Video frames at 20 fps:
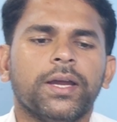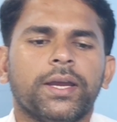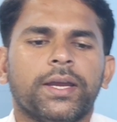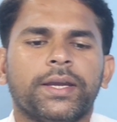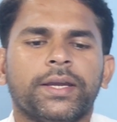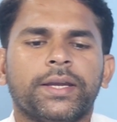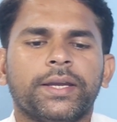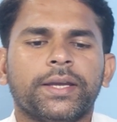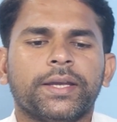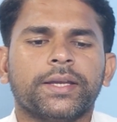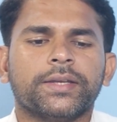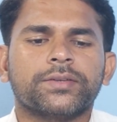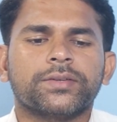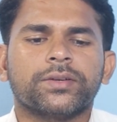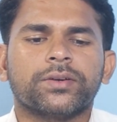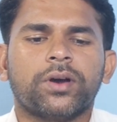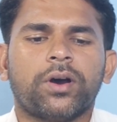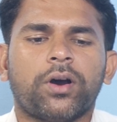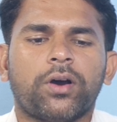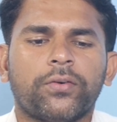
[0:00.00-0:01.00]

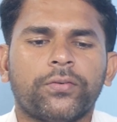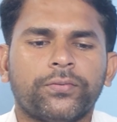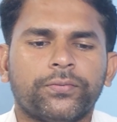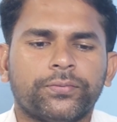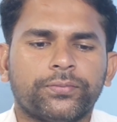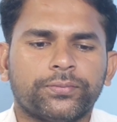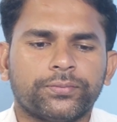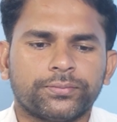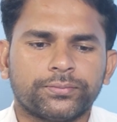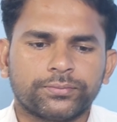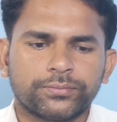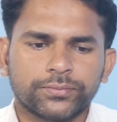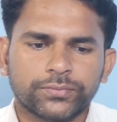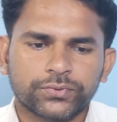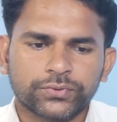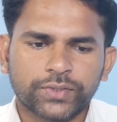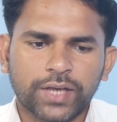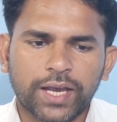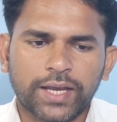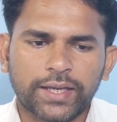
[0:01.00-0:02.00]
integration of
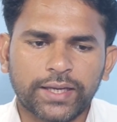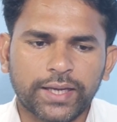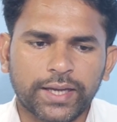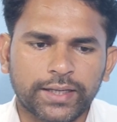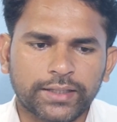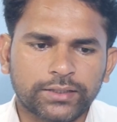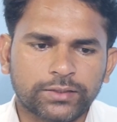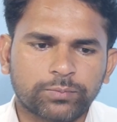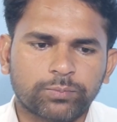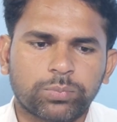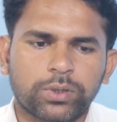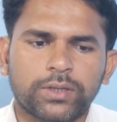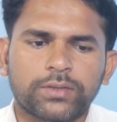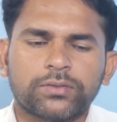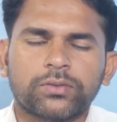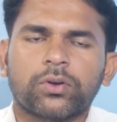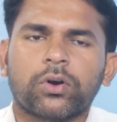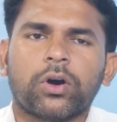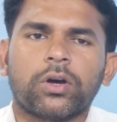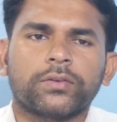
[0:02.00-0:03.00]
sin x
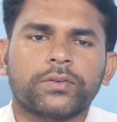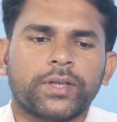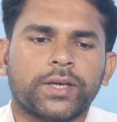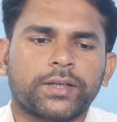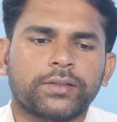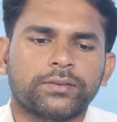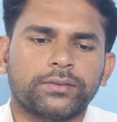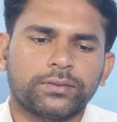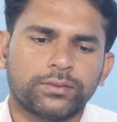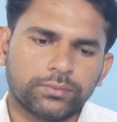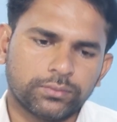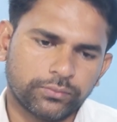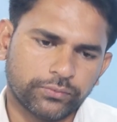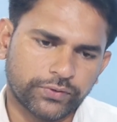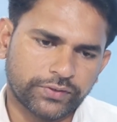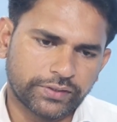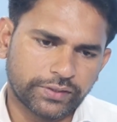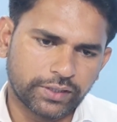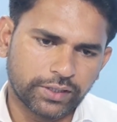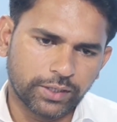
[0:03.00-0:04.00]
plus cos x
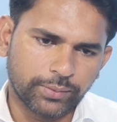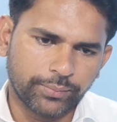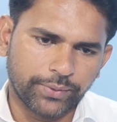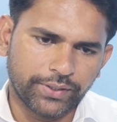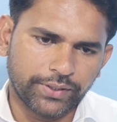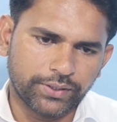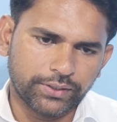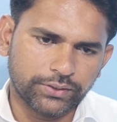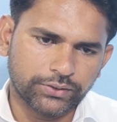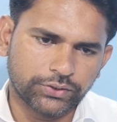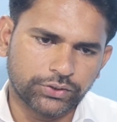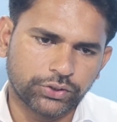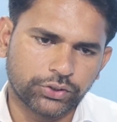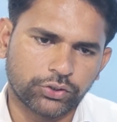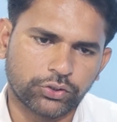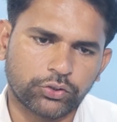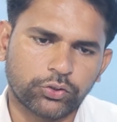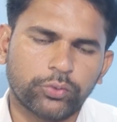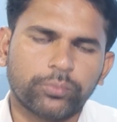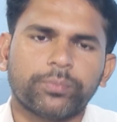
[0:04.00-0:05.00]
with the limit
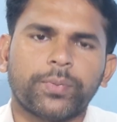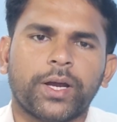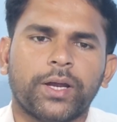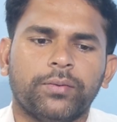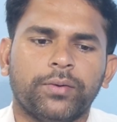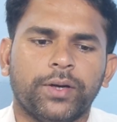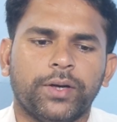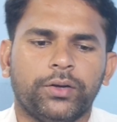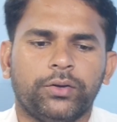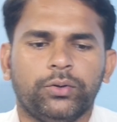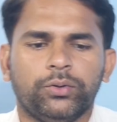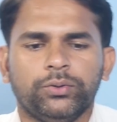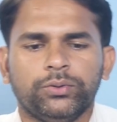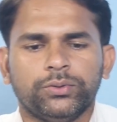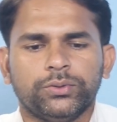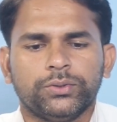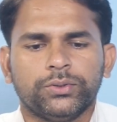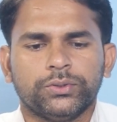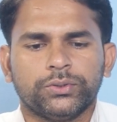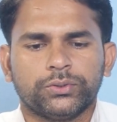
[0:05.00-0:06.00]
0 to pi by 2.
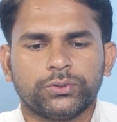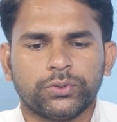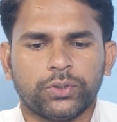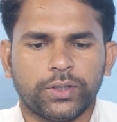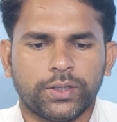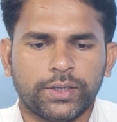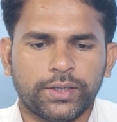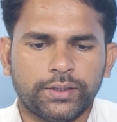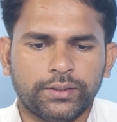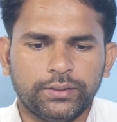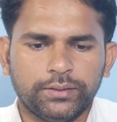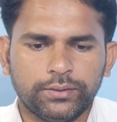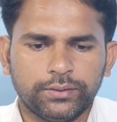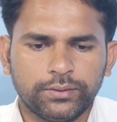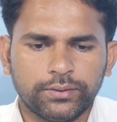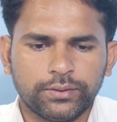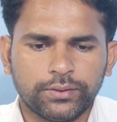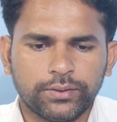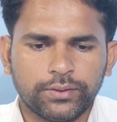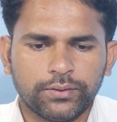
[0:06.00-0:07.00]
So again
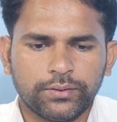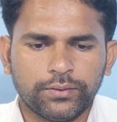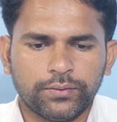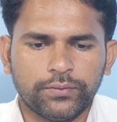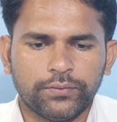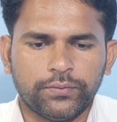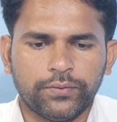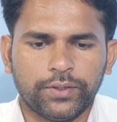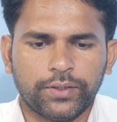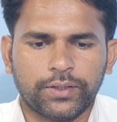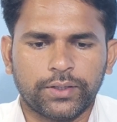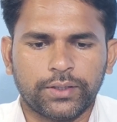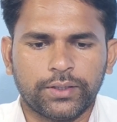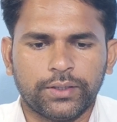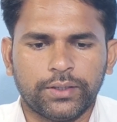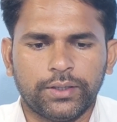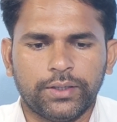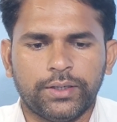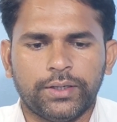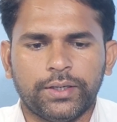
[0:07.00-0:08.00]
we
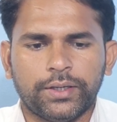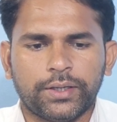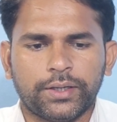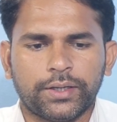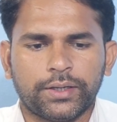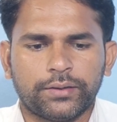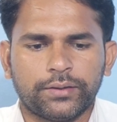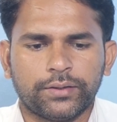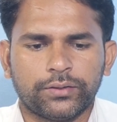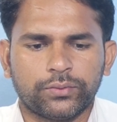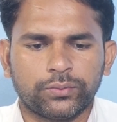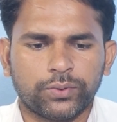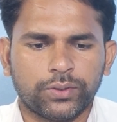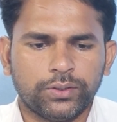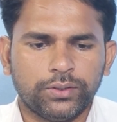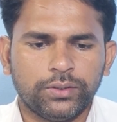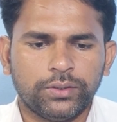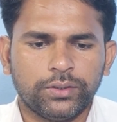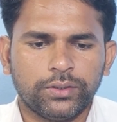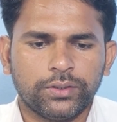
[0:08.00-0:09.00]
can integrate this one,